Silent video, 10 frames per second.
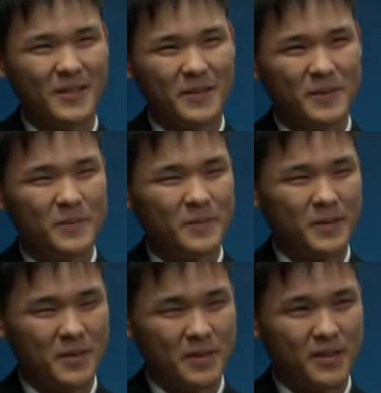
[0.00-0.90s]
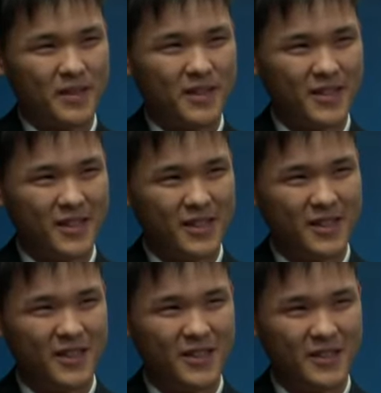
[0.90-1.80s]

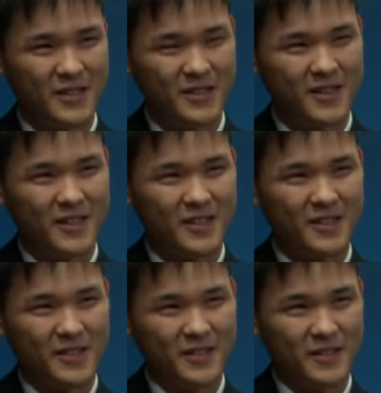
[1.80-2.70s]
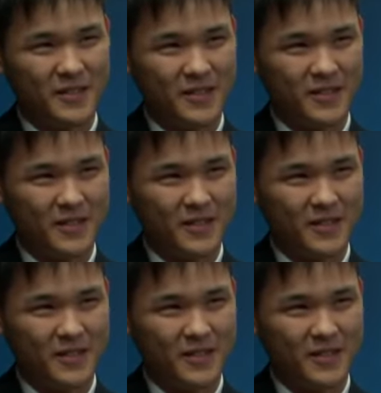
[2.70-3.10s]
No words are spoken by the person on screen.